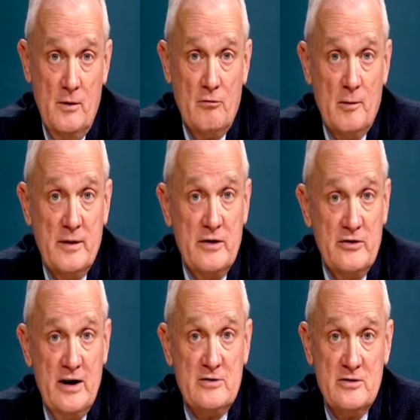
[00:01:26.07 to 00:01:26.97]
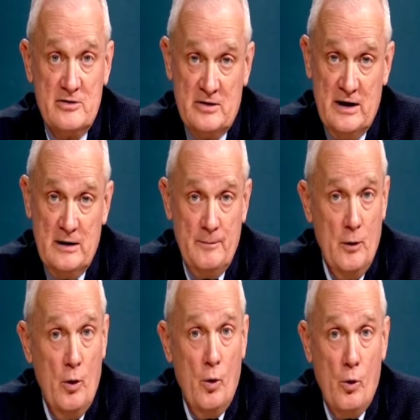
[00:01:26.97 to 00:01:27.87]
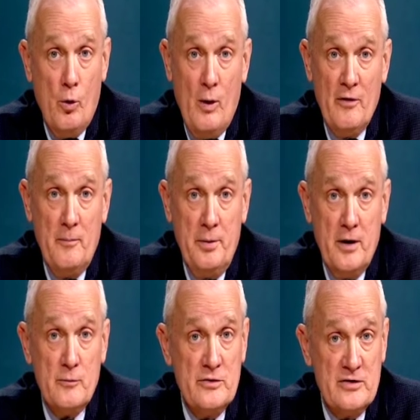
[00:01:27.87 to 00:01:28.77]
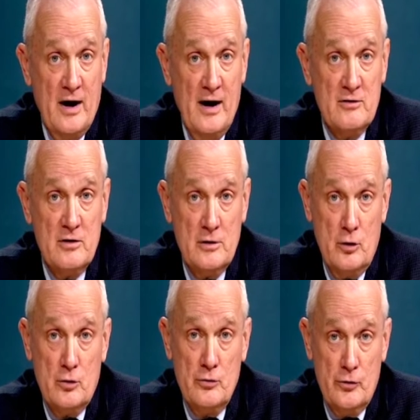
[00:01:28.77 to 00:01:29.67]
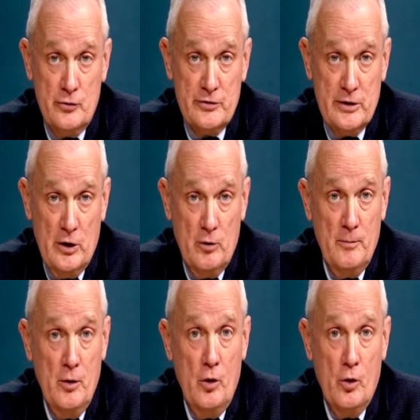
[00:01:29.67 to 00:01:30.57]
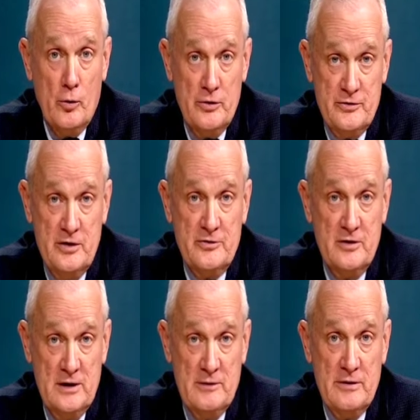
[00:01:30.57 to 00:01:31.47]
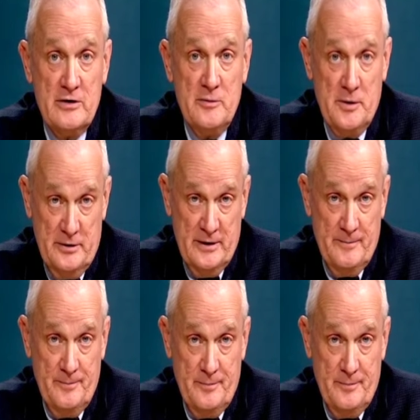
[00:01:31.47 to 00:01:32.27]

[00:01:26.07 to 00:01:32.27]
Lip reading: from an adjacent state, or while the parent resides in a local nursing home or assisted living community.